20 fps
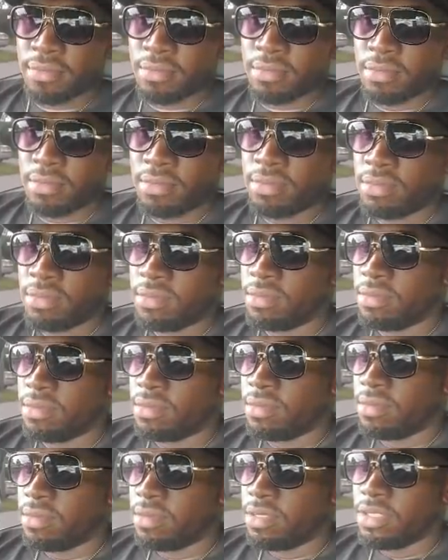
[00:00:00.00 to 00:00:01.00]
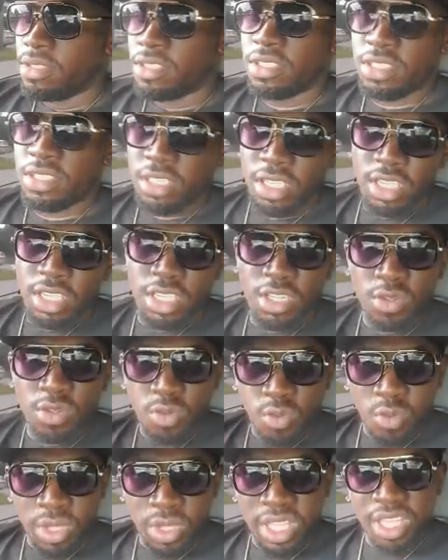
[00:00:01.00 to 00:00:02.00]
Wanna start come out.
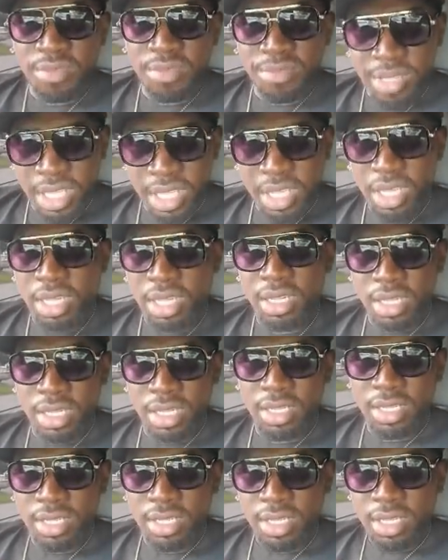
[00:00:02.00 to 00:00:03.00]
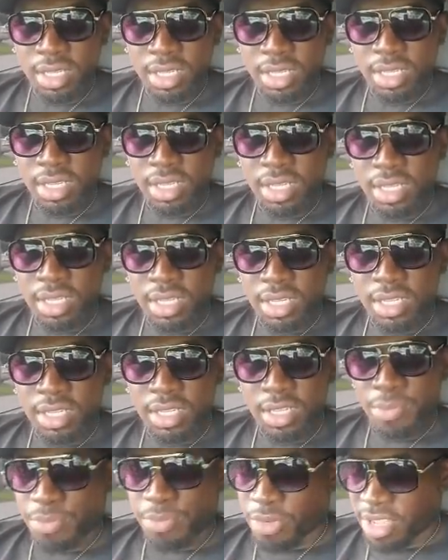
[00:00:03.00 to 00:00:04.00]
Wanna start turn on on the
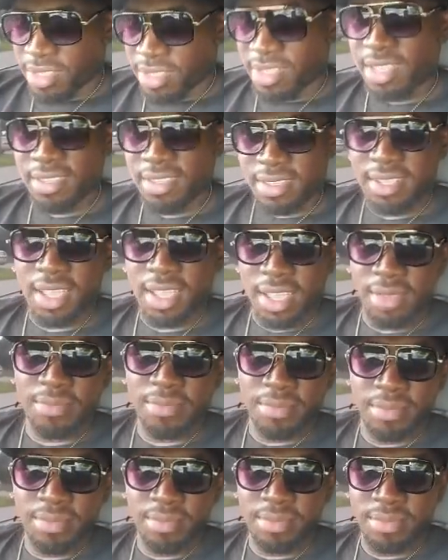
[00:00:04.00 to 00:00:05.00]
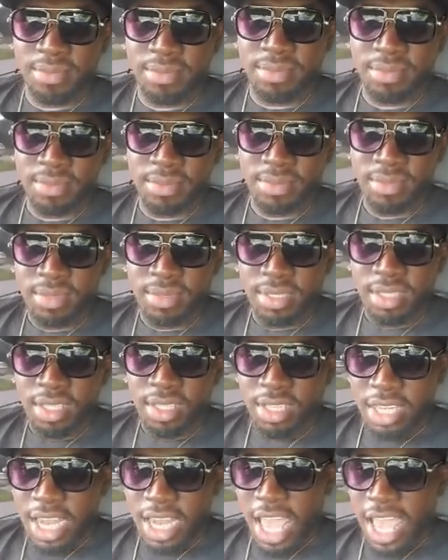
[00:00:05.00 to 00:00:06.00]
gram and tell the people them.
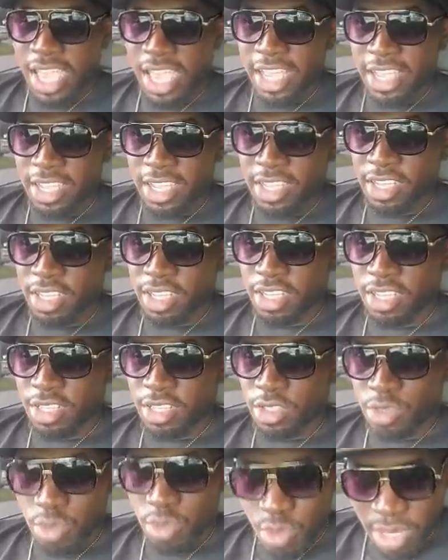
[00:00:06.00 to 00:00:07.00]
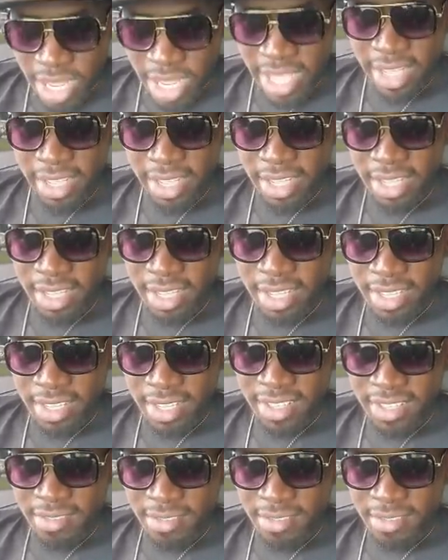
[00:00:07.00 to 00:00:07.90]
Start pick on a side.